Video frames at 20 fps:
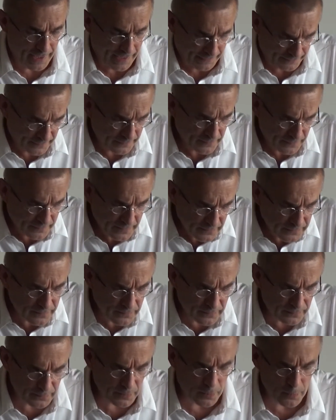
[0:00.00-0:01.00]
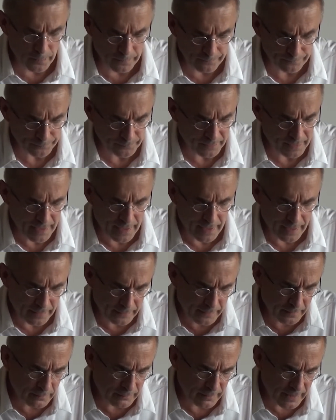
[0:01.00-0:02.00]
Since this is so,
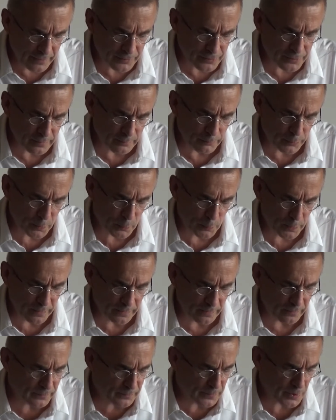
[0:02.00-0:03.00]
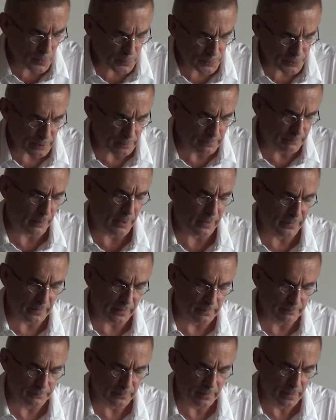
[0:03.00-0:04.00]
the connection between the social
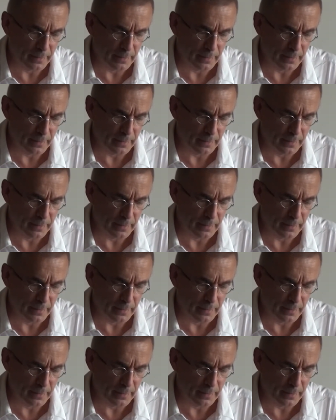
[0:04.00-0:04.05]
body